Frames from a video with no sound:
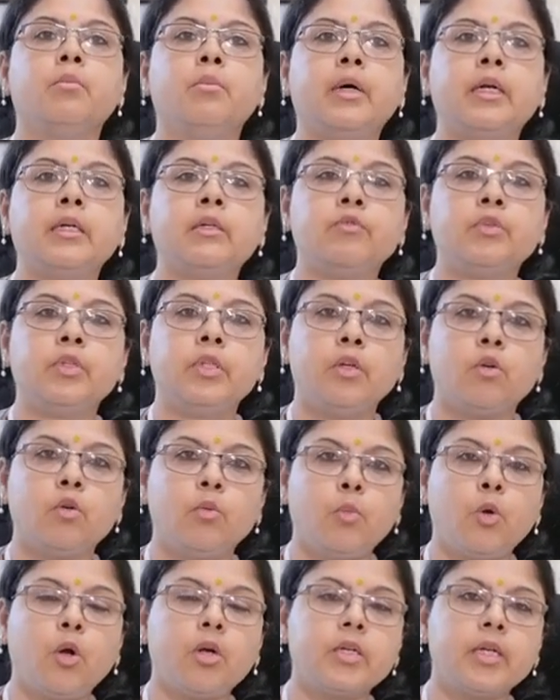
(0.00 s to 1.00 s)
But with the
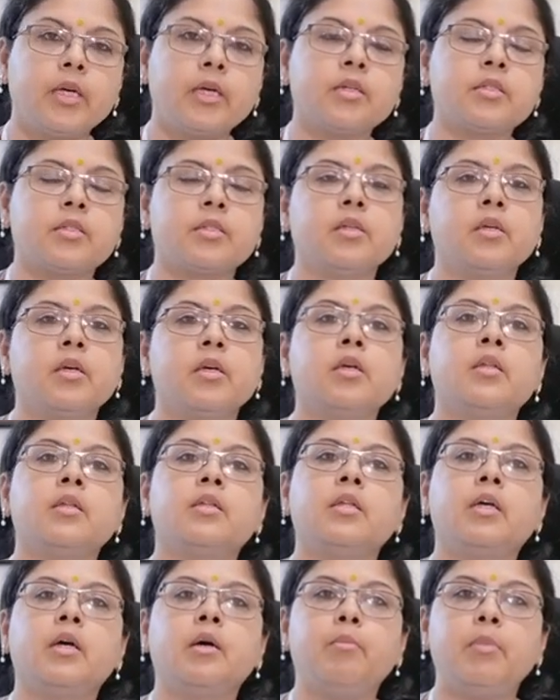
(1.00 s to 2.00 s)
robotics,
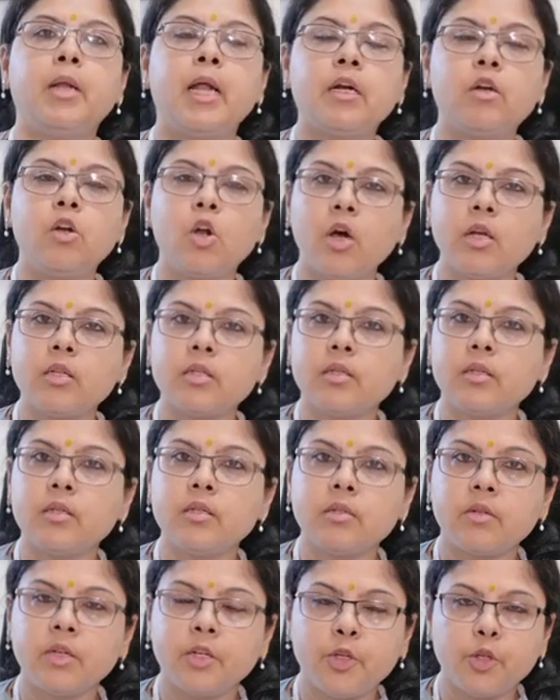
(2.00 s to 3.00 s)
the blood loss
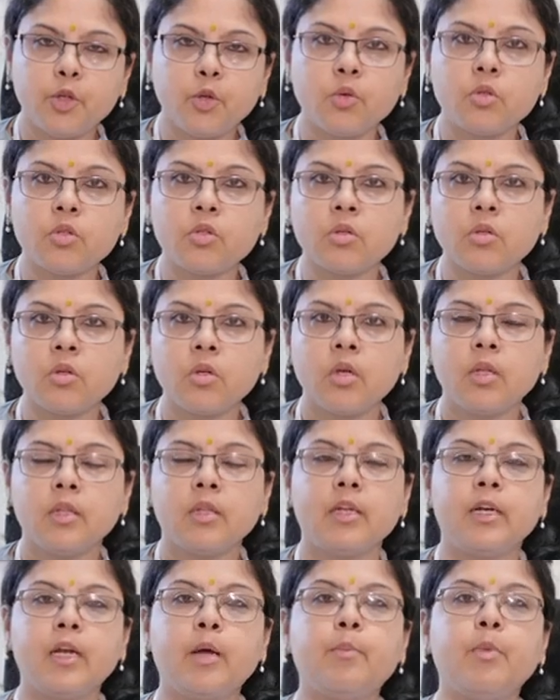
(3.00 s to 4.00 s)
is reduced,
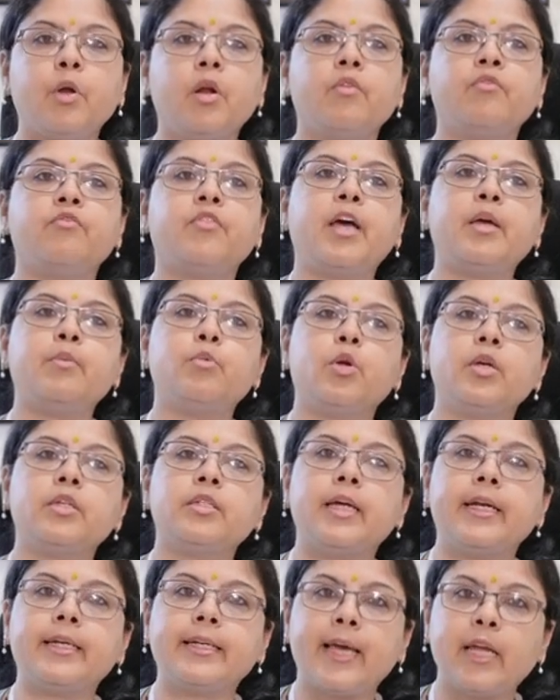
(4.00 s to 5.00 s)
the number of
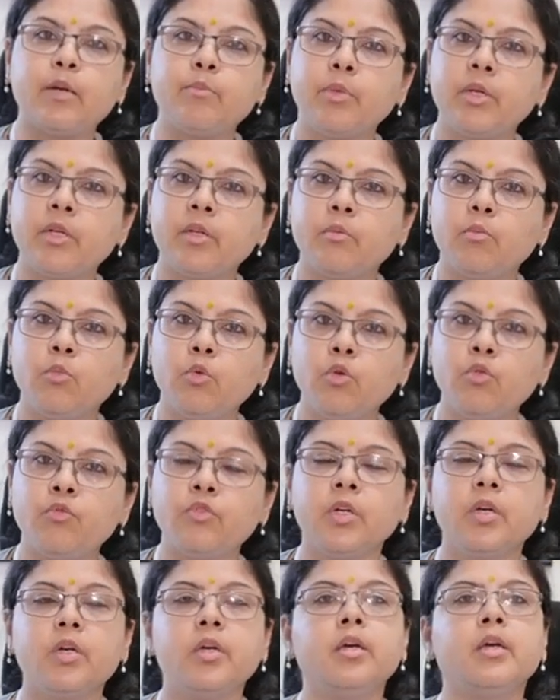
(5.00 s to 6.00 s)
fibroids that can be
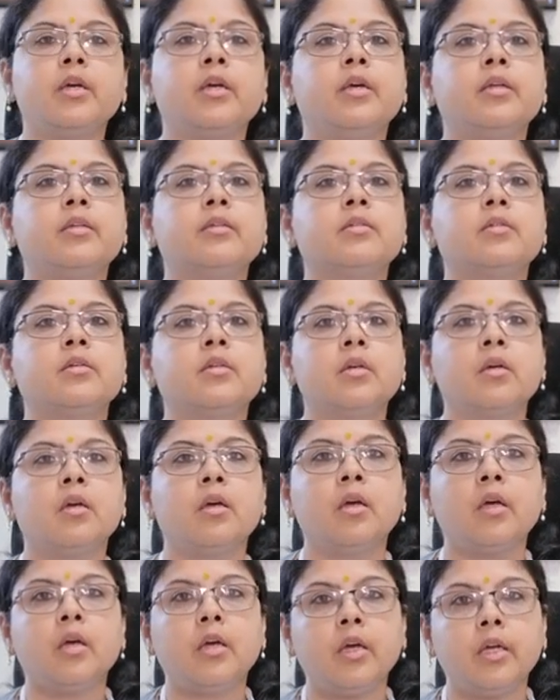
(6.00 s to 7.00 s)
removed is,
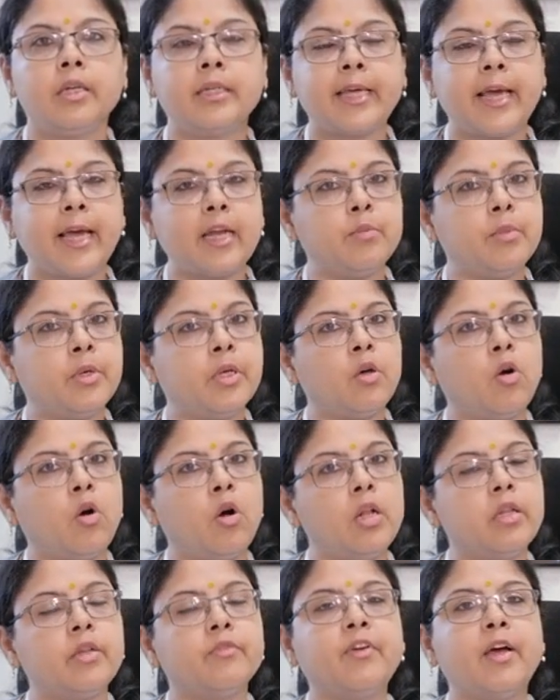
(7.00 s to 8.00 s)

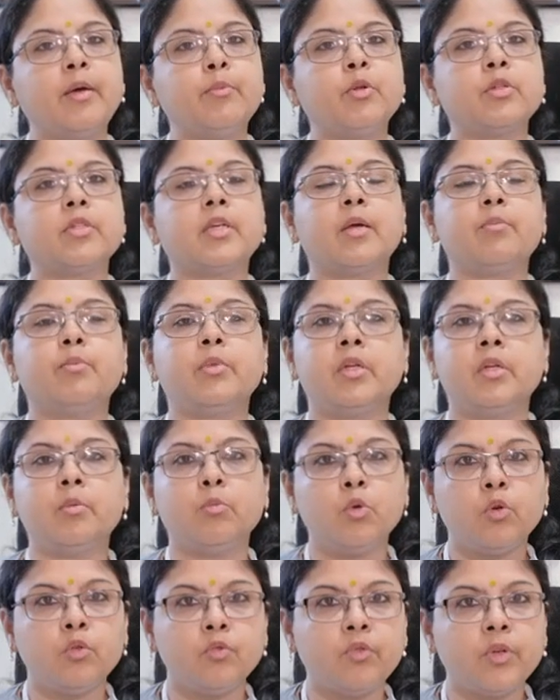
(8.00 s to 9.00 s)
all the fibroids can be
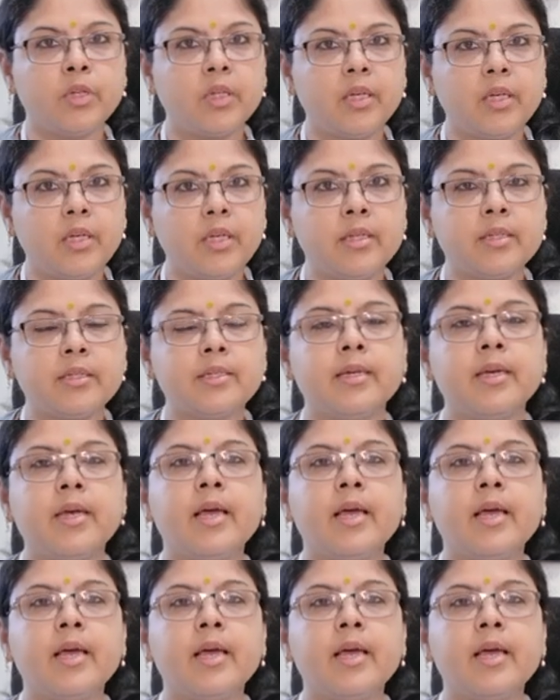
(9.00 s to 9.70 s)
removed with ease,